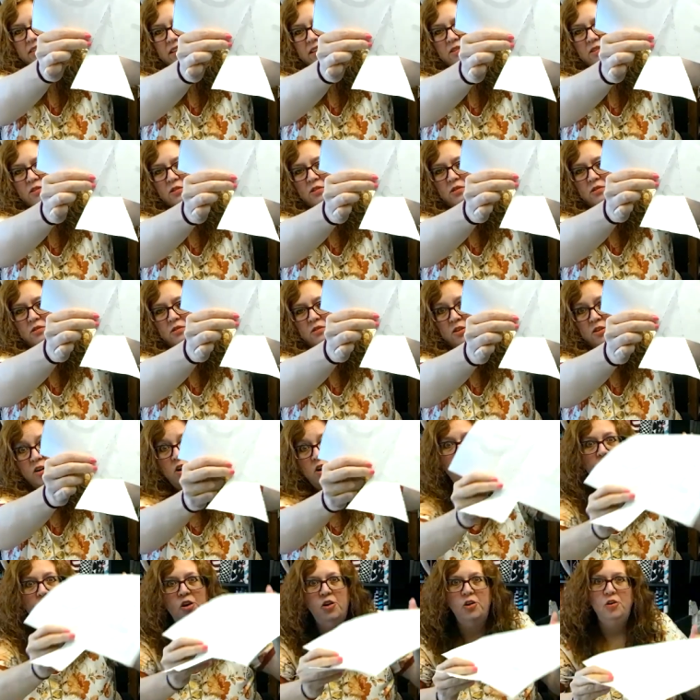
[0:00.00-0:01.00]
little
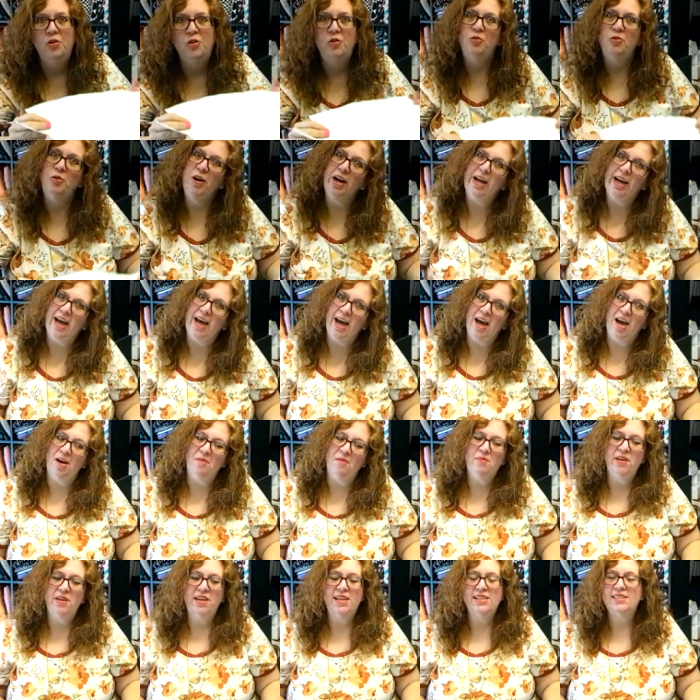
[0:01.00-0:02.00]
rig
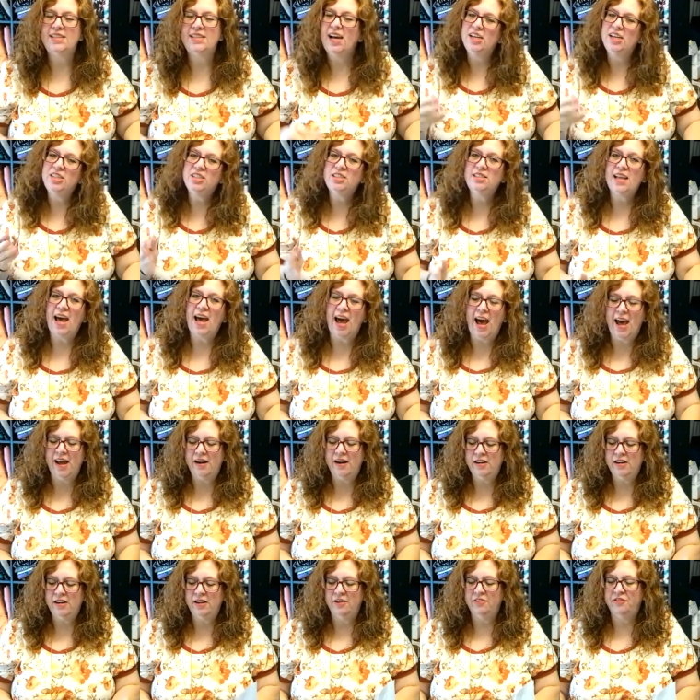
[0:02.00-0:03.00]
up because I just
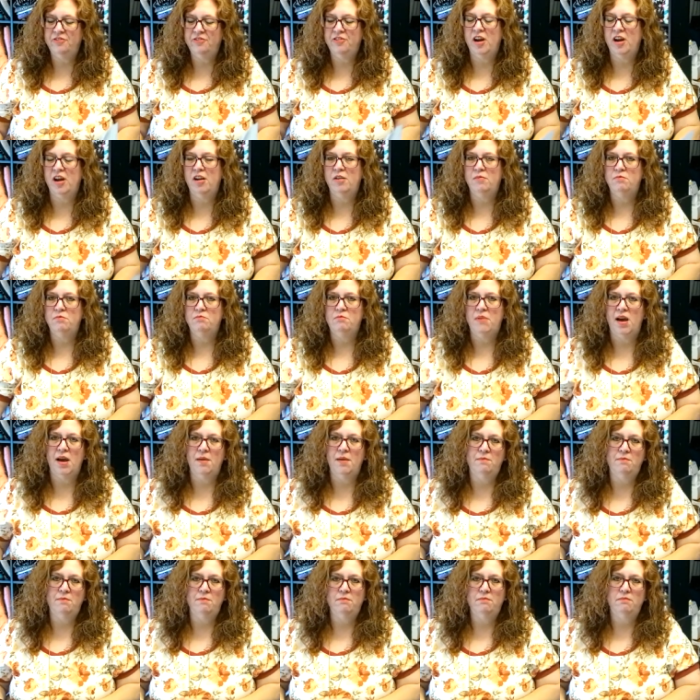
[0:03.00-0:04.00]
added it from
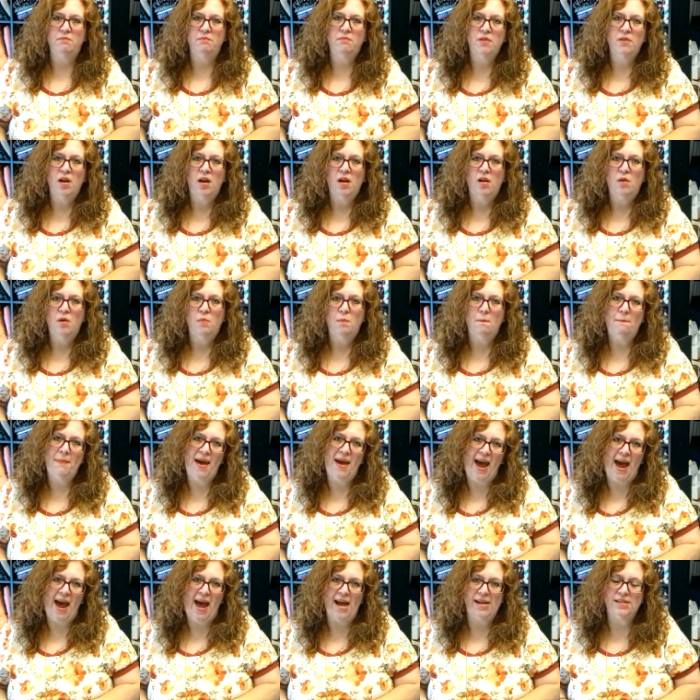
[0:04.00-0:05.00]
my
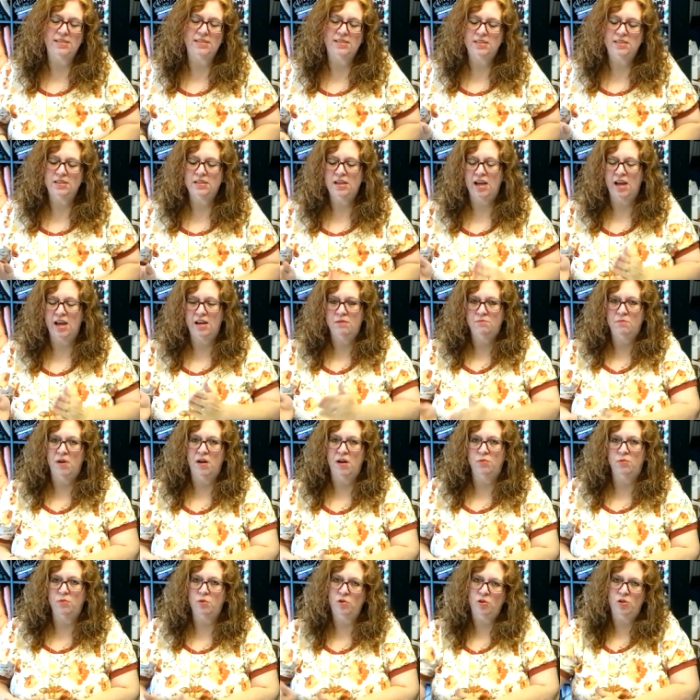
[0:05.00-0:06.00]
mat and my
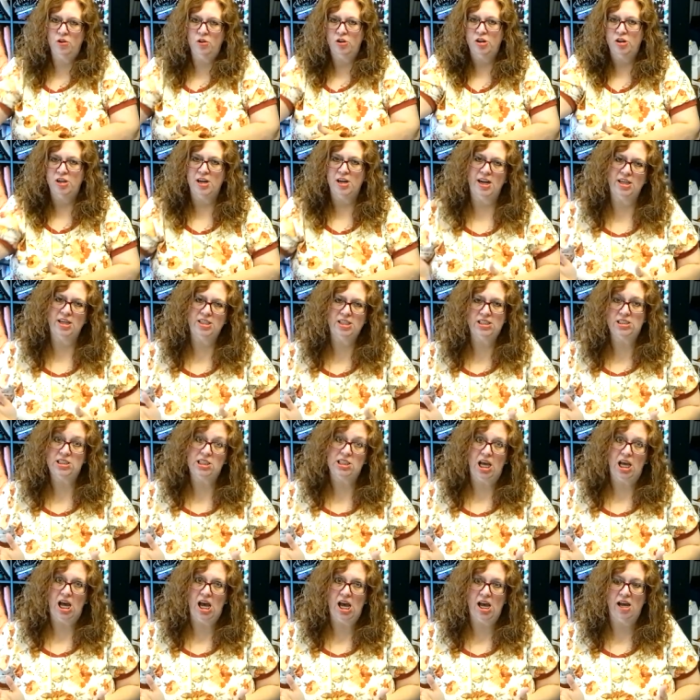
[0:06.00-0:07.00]
ruler and I just
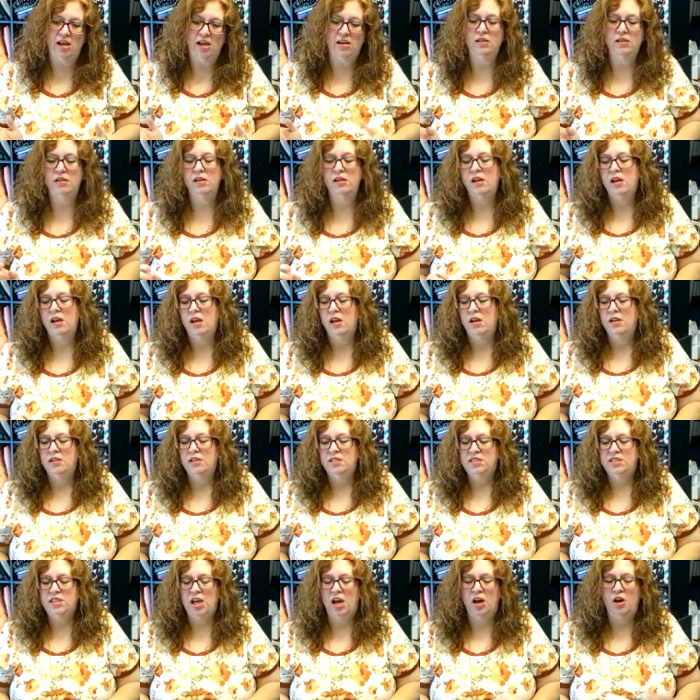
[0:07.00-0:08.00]
cut.
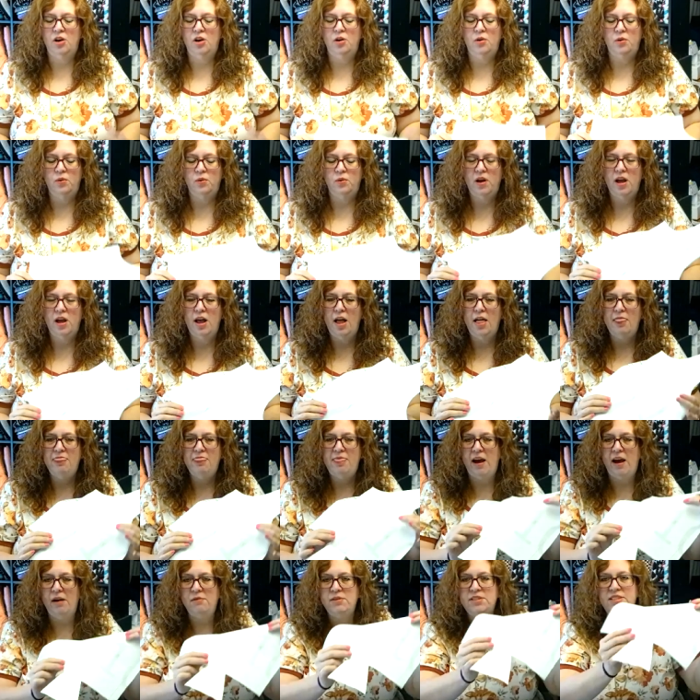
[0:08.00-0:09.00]
So
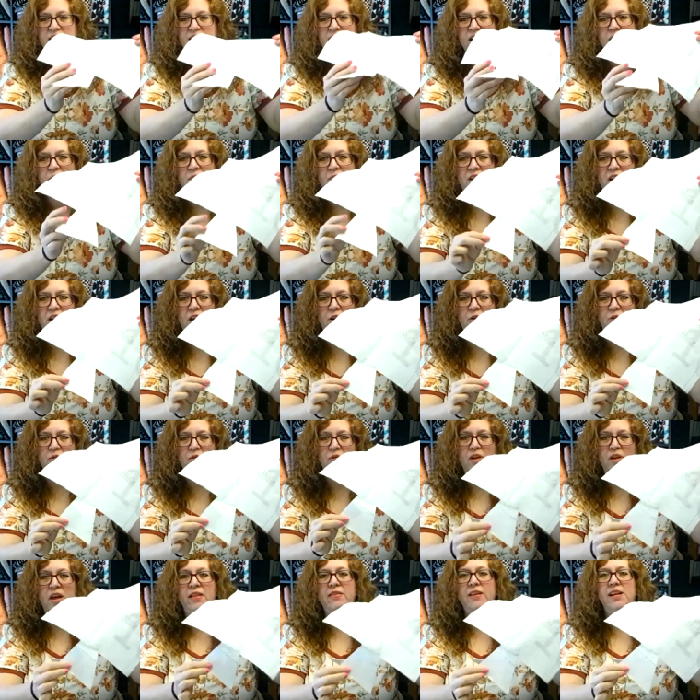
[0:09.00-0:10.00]
that was to let me
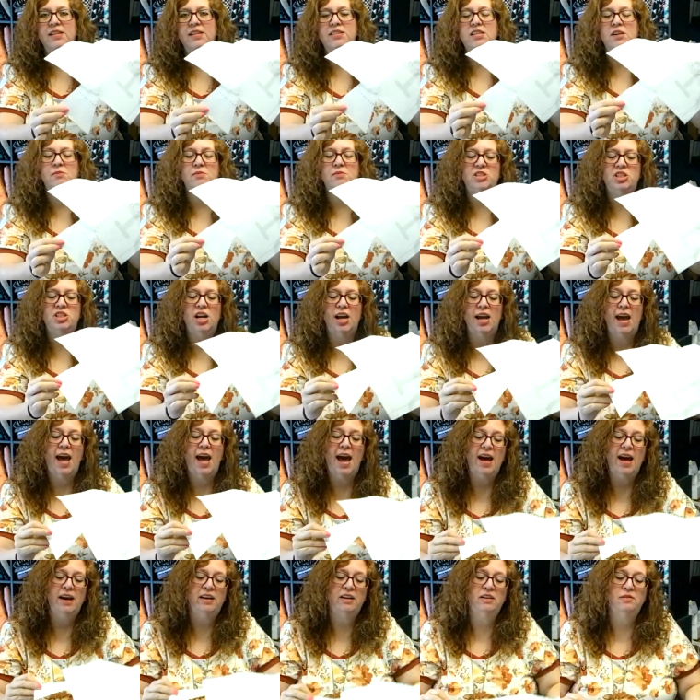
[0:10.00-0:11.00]
know that that's how much I
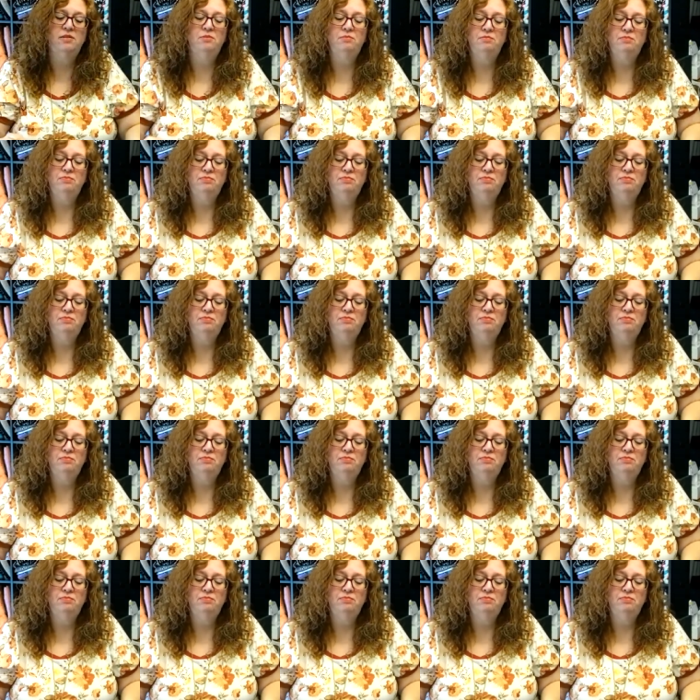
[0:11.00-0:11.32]
added.